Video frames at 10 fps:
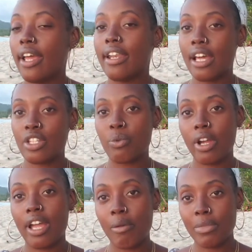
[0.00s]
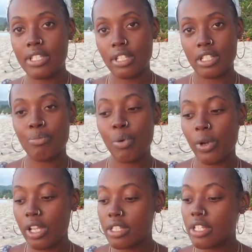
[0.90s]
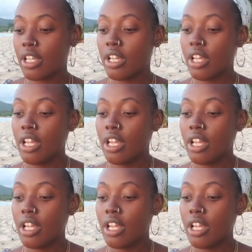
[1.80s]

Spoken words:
and that is what got me to this point.